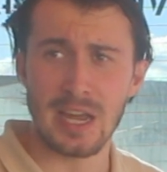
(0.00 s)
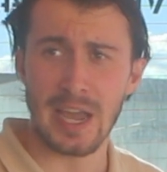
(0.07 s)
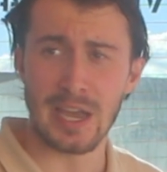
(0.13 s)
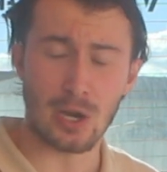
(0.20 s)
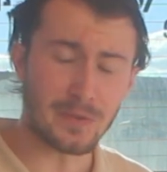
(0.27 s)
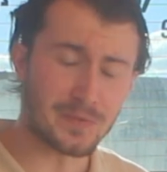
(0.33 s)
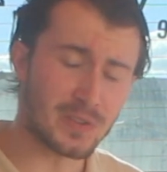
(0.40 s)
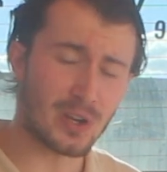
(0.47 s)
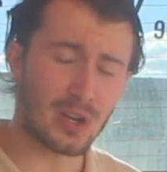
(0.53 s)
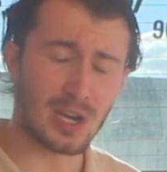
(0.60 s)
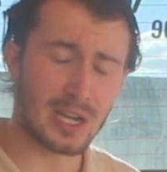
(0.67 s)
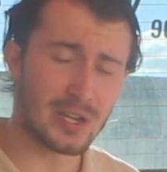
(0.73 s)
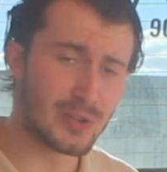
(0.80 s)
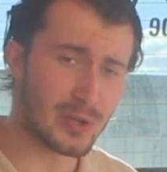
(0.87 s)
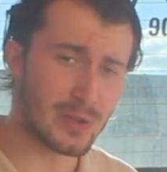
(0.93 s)
and often
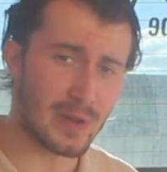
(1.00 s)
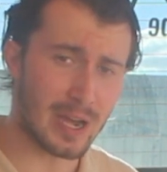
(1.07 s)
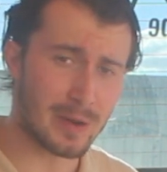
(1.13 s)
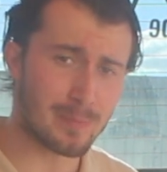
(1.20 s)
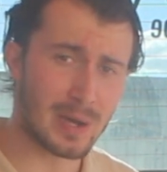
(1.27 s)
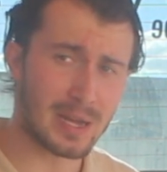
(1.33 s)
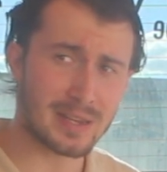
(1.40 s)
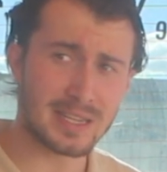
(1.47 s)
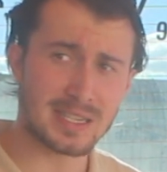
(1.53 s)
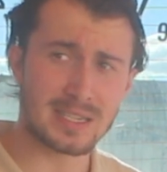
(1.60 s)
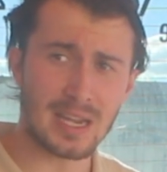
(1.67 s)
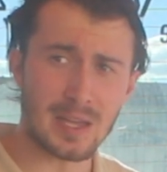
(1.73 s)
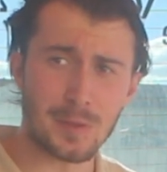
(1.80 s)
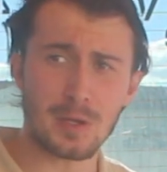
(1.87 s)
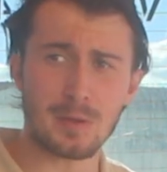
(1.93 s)
I do that, but there's
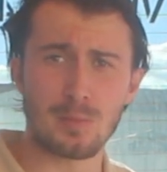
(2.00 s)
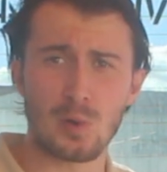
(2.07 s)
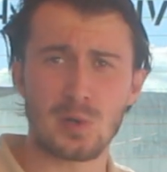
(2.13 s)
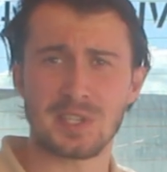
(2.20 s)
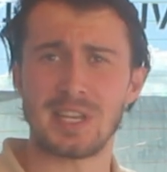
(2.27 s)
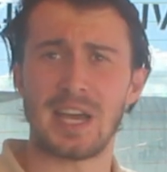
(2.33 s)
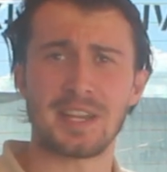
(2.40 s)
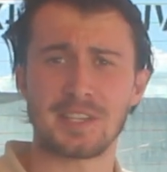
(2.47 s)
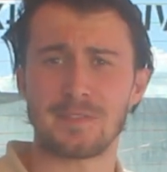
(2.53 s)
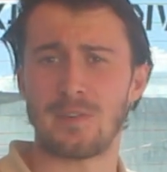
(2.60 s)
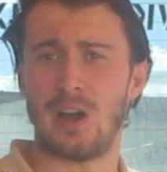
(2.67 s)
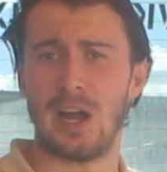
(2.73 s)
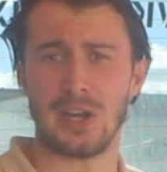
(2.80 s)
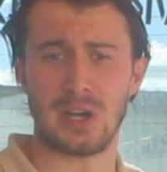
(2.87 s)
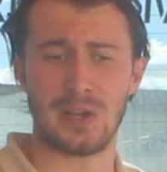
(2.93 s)
nothing more
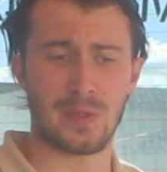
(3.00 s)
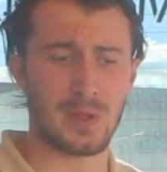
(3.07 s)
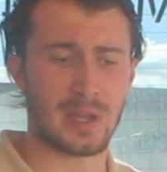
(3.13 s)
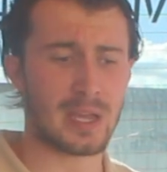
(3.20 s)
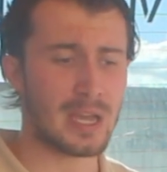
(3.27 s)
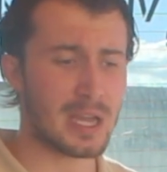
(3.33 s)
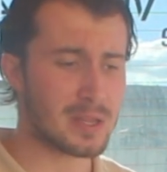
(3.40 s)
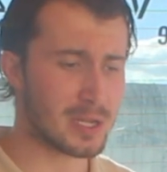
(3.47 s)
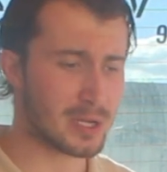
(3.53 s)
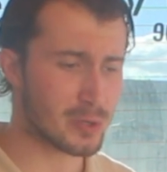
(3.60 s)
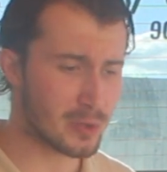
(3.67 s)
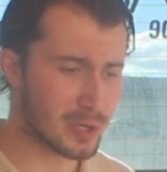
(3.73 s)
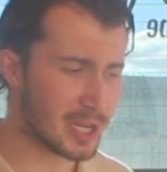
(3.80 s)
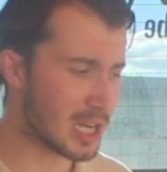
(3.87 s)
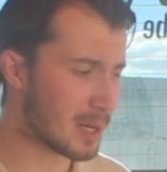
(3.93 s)
satisfying, I think, than
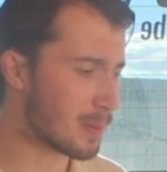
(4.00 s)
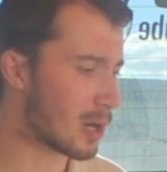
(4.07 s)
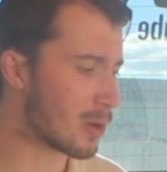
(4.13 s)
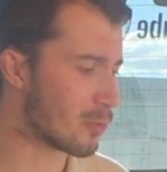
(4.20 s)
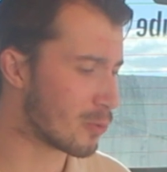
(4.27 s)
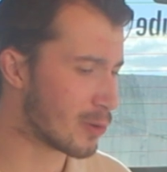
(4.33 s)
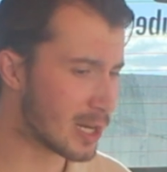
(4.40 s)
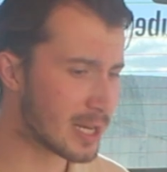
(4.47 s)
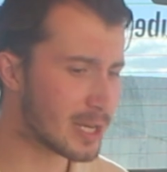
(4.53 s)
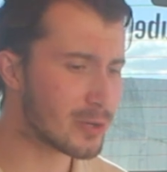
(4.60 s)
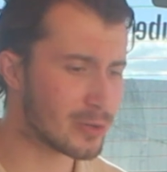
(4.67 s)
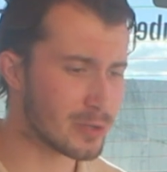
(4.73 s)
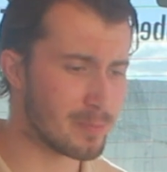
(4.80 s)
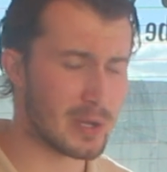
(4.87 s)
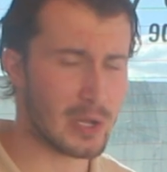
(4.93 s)
cooking up a really
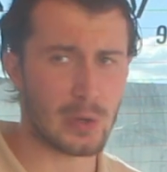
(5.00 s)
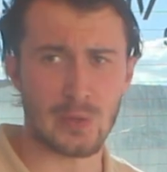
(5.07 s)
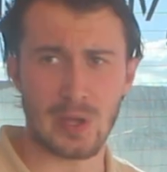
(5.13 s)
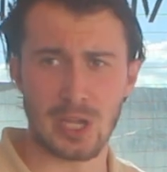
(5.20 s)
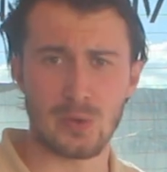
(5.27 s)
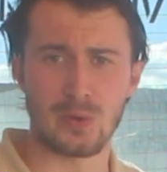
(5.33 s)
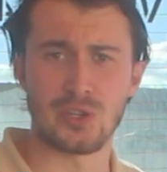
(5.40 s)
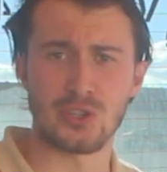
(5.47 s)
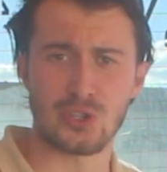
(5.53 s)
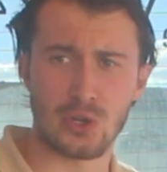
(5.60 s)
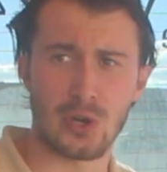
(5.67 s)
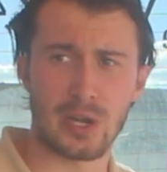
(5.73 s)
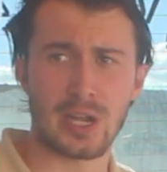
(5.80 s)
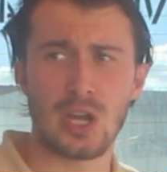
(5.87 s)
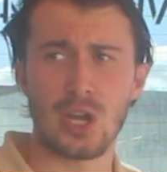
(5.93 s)
good meal that you
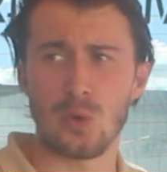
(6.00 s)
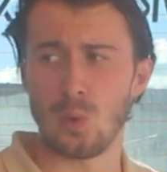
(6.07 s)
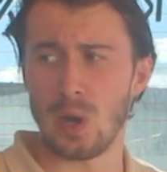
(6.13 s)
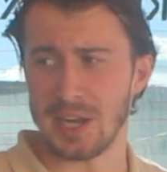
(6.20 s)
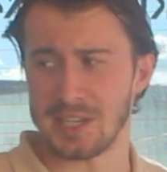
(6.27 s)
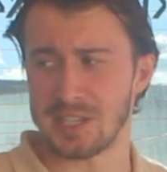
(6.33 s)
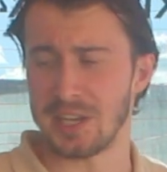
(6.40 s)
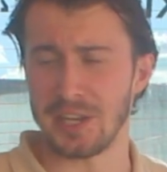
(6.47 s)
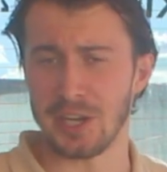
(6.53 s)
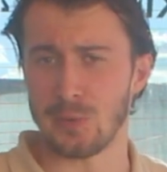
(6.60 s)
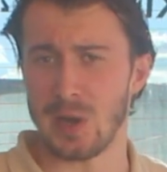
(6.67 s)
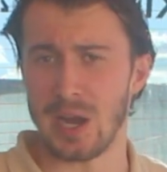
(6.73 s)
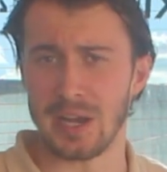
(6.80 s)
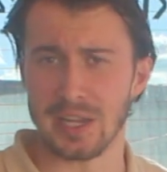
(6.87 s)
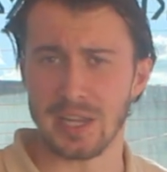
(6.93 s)
enjoy while you're sitting
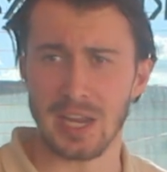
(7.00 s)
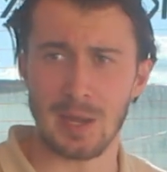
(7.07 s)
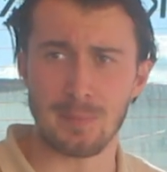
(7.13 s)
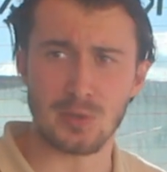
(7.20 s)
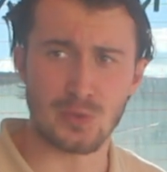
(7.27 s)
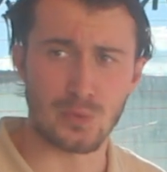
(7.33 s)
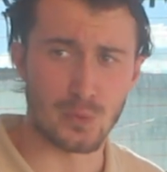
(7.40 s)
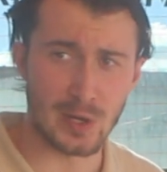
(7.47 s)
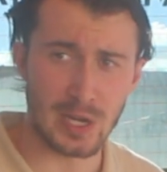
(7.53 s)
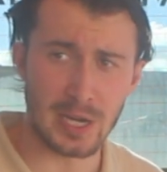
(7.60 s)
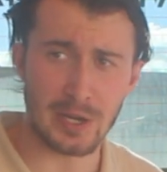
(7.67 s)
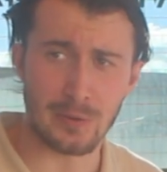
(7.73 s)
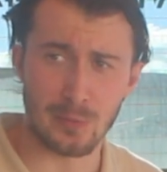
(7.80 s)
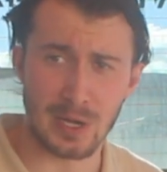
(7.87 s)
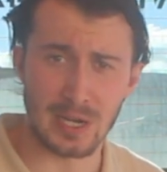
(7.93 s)
around at camp. It's
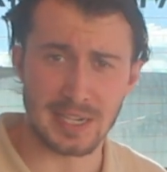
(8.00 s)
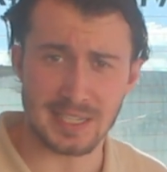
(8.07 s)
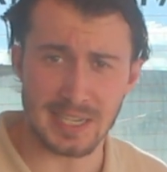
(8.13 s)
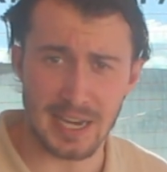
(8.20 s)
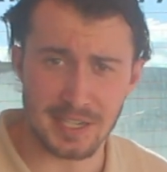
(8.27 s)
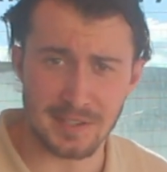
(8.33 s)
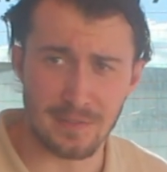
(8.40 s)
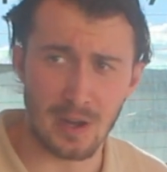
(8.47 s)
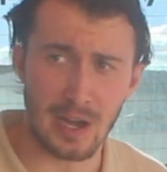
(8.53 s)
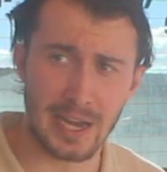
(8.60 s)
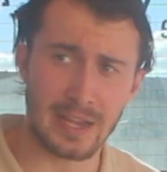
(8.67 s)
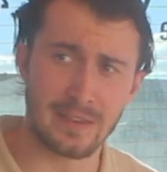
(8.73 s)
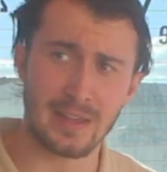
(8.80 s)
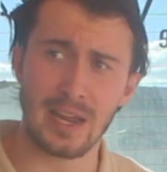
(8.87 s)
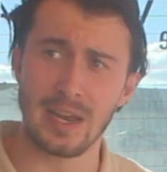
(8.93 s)
really, really
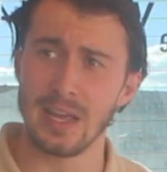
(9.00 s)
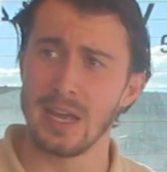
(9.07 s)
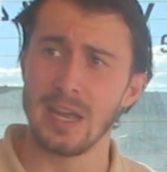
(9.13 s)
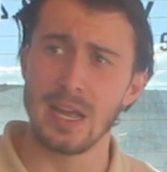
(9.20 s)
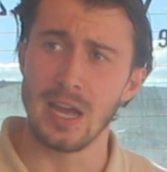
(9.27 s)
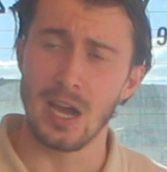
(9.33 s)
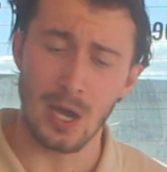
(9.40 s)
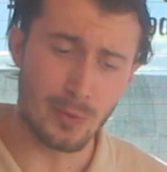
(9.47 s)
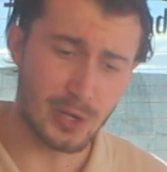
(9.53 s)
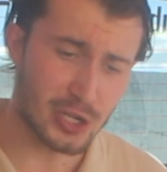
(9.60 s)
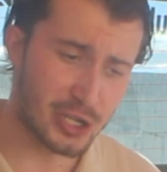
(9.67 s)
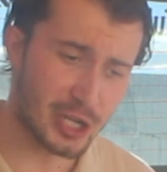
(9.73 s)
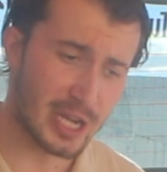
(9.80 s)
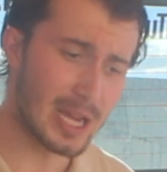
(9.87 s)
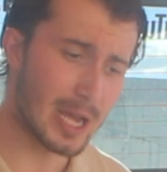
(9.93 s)
satisfying, and that, I want to
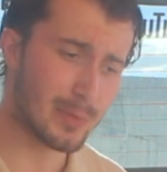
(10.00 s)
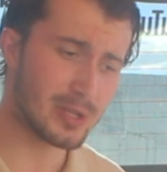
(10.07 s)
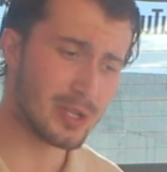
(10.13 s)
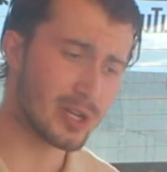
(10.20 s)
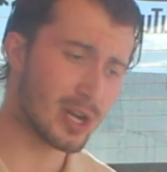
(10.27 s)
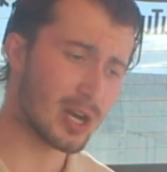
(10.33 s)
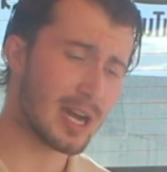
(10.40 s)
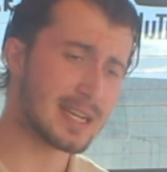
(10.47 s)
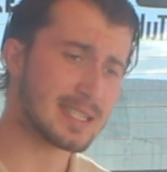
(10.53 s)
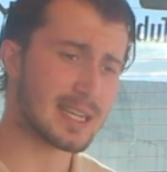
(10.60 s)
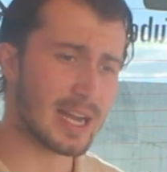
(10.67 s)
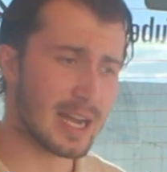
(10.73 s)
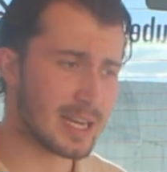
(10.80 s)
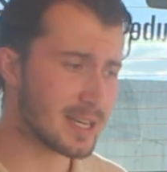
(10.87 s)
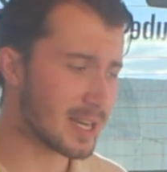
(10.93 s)
share that with you guys
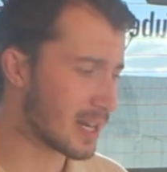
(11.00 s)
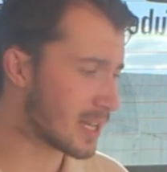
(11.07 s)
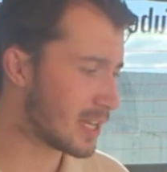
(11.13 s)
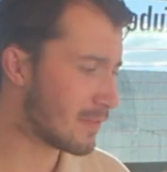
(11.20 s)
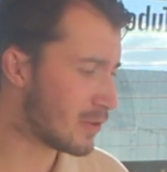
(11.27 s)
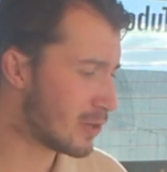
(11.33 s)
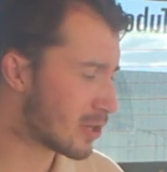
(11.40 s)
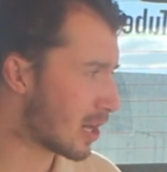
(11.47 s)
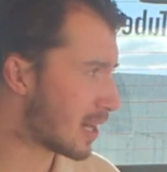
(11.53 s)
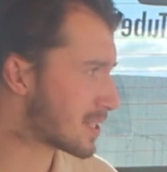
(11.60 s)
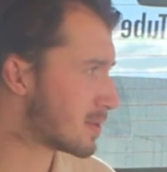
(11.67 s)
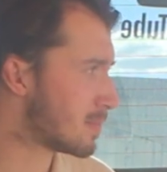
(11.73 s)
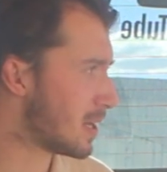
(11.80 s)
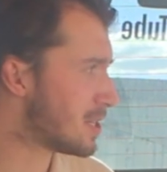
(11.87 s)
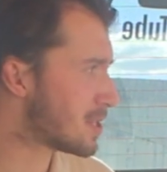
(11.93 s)
and give you guys
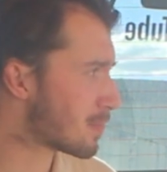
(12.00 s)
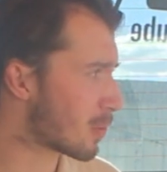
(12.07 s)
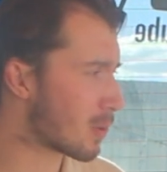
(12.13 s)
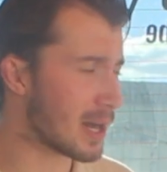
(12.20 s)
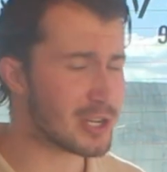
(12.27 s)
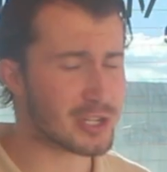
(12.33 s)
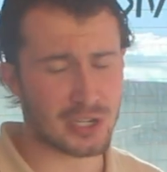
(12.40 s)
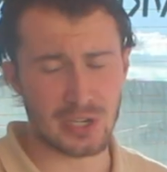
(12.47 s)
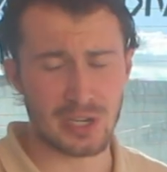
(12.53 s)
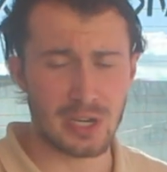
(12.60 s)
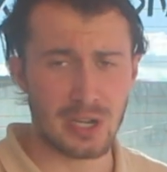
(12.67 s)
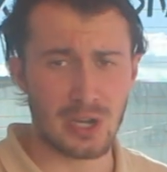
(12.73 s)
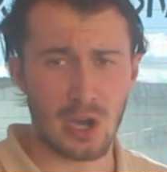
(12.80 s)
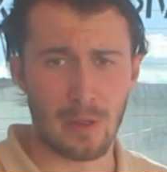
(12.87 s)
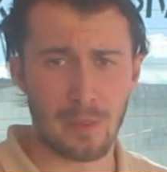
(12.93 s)
some inspiration
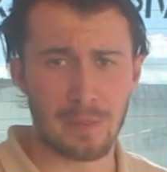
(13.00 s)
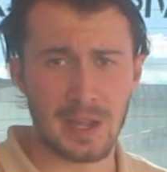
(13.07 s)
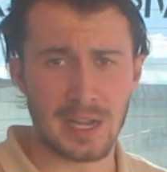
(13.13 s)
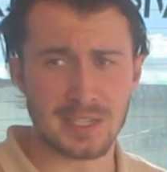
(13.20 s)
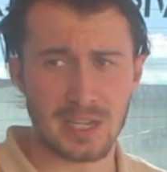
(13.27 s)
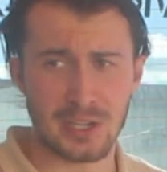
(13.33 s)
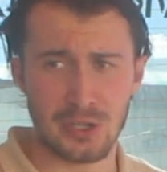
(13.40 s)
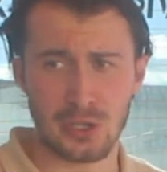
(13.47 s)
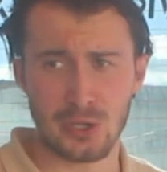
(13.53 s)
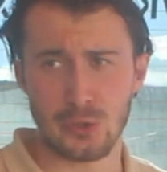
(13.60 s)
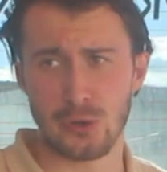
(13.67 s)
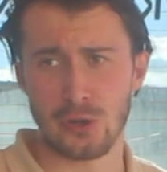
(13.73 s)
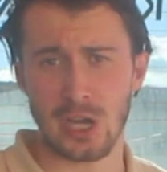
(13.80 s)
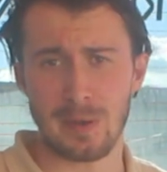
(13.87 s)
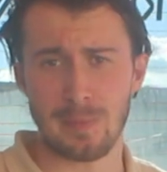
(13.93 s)
on things that you can
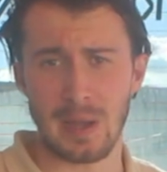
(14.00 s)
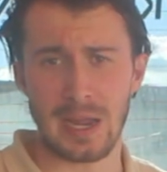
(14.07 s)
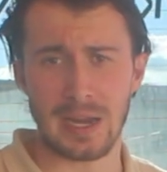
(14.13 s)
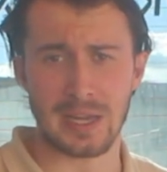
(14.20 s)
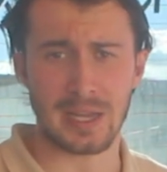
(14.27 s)
cook up at